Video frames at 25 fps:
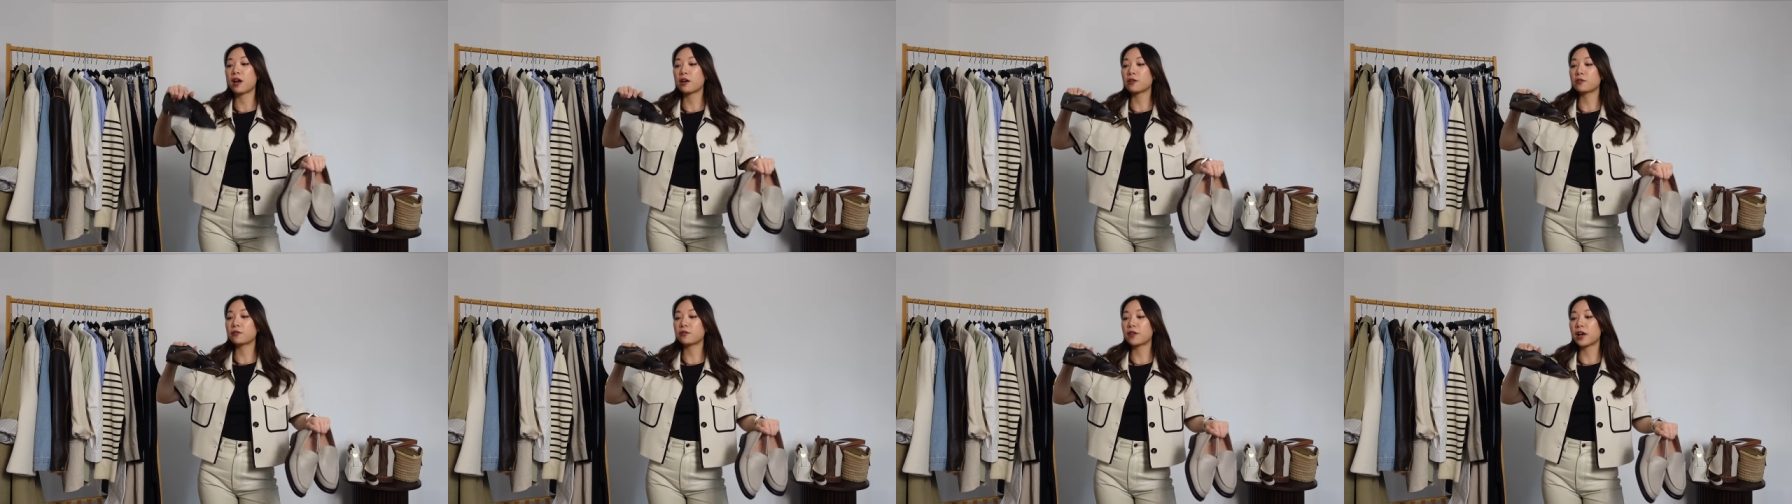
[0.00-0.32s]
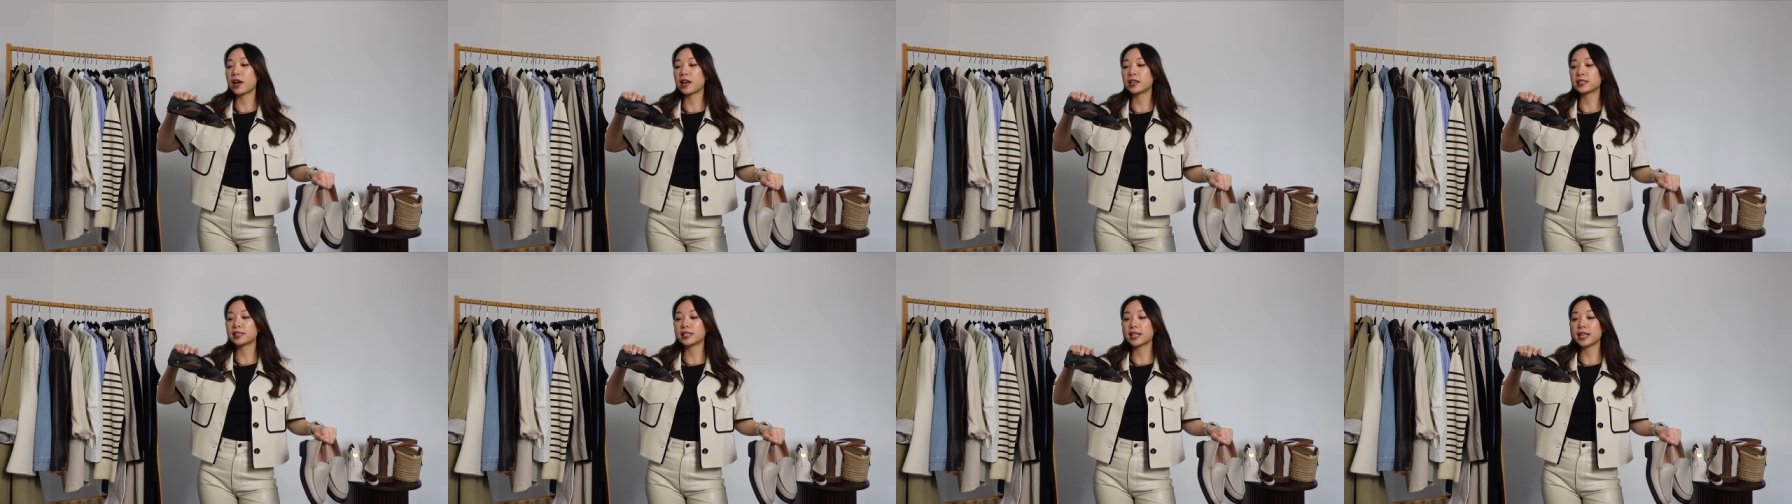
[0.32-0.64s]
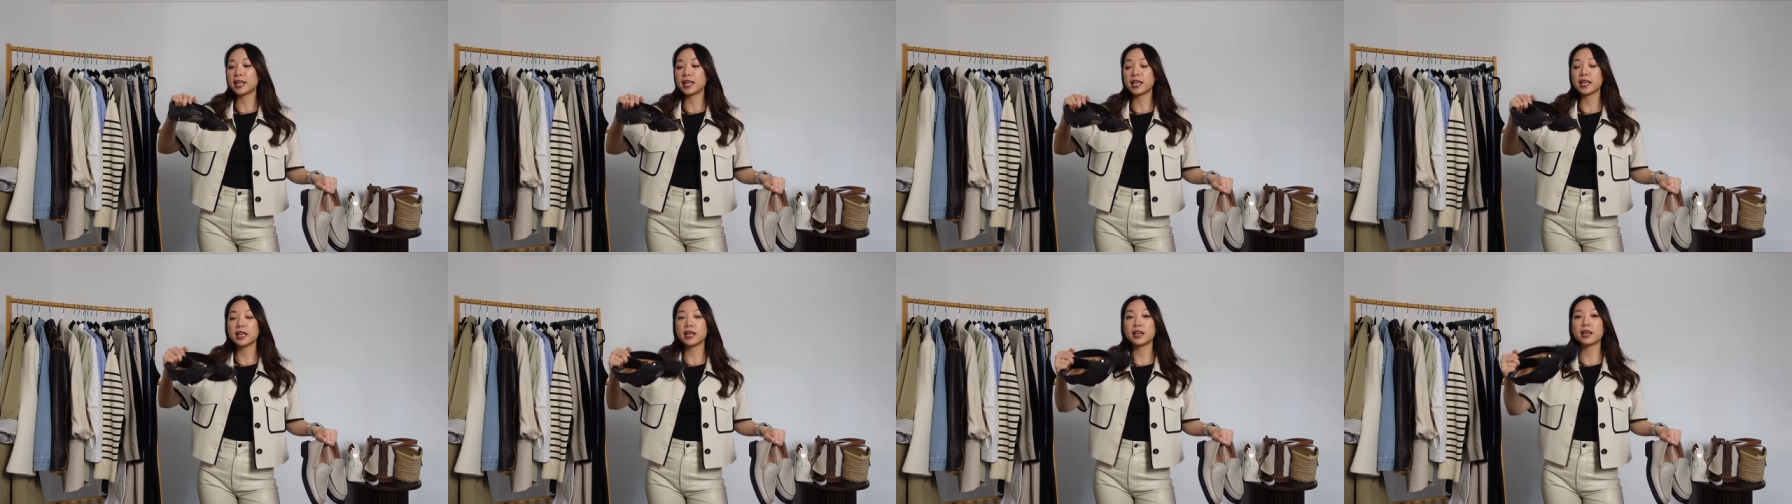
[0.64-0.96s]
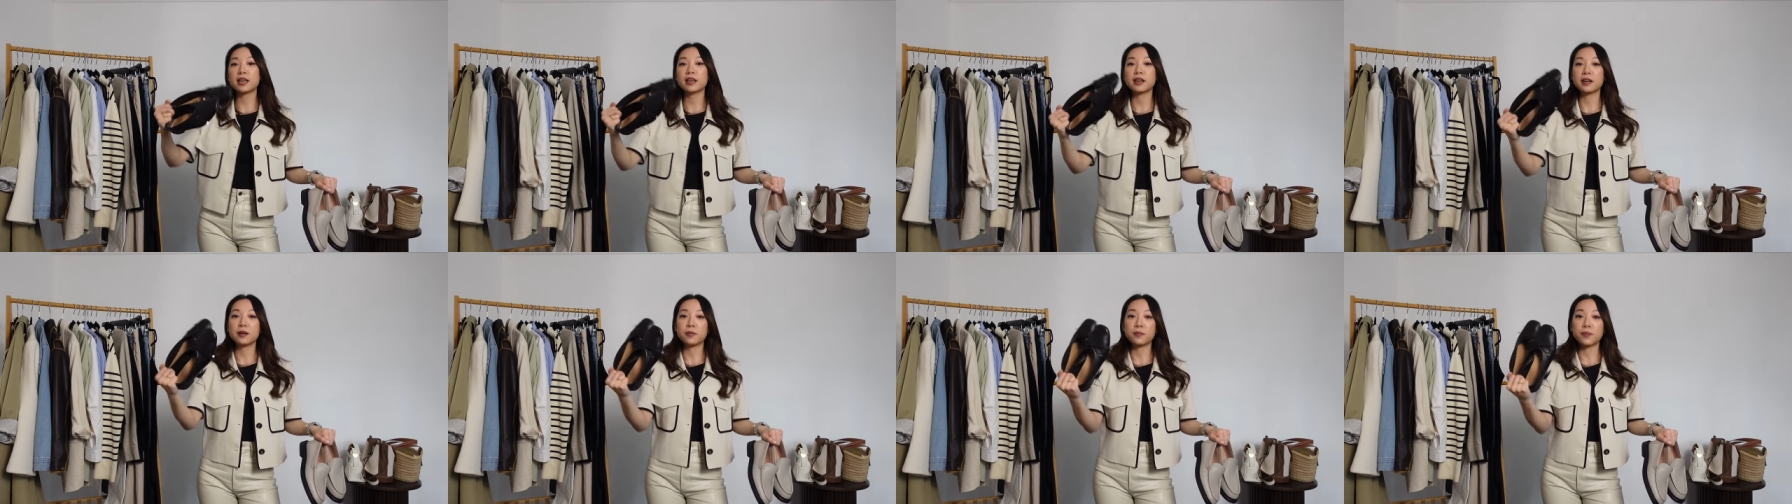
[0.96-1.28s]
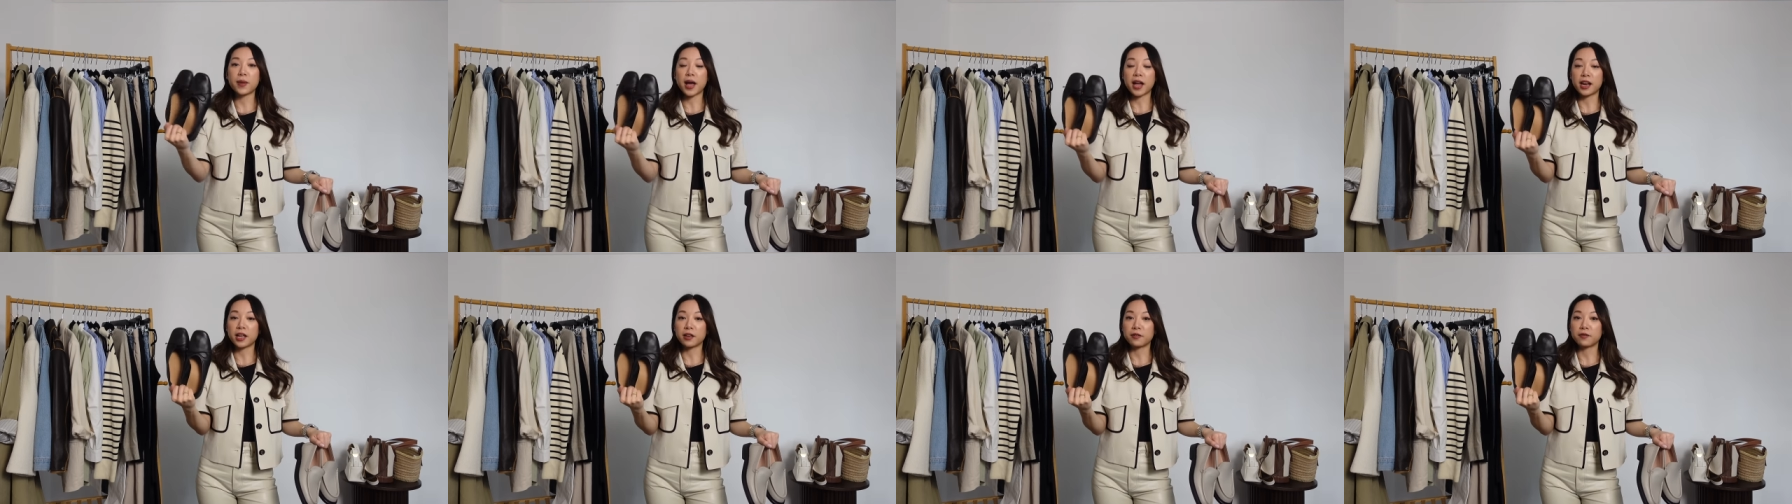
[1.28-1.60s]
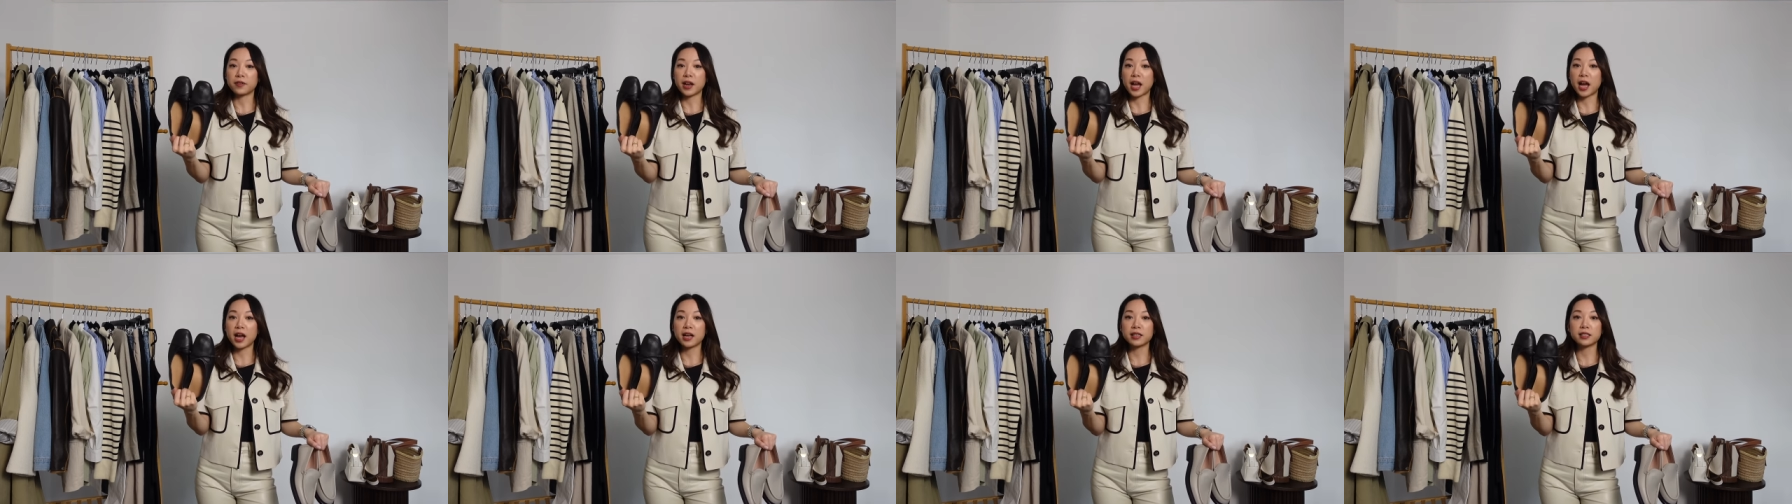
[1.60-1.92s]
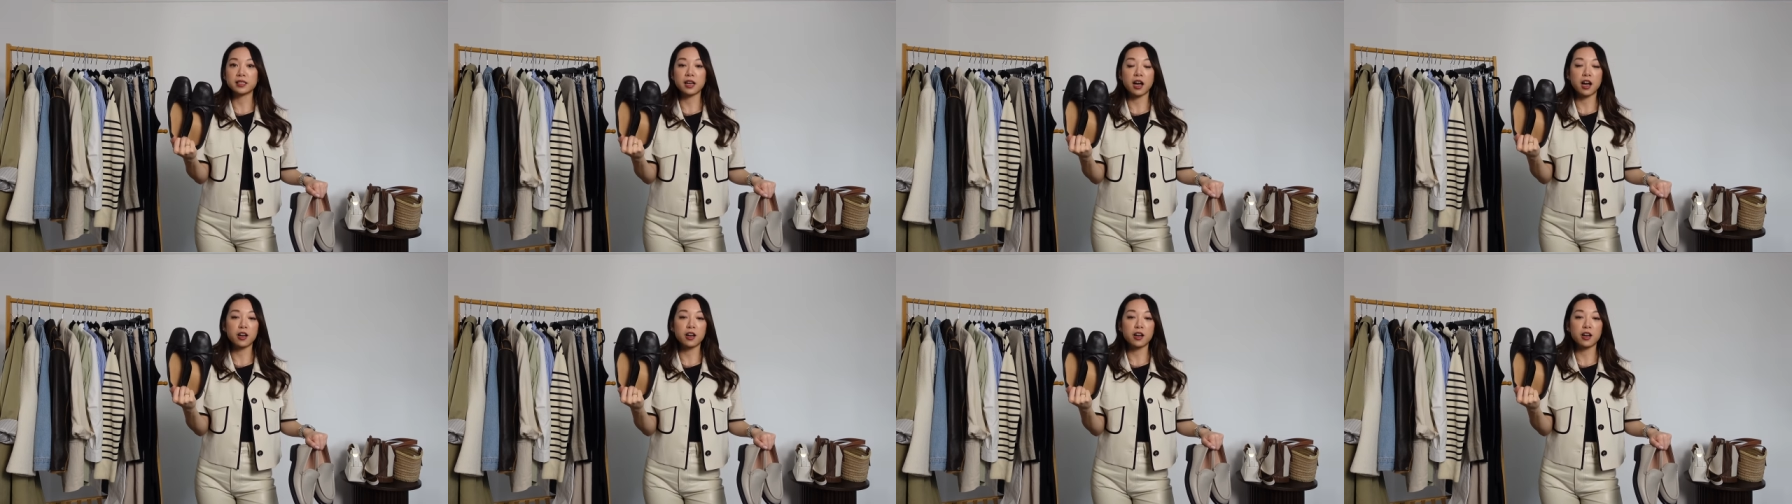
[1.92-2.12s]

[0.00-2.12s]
Firstly, ballet flats.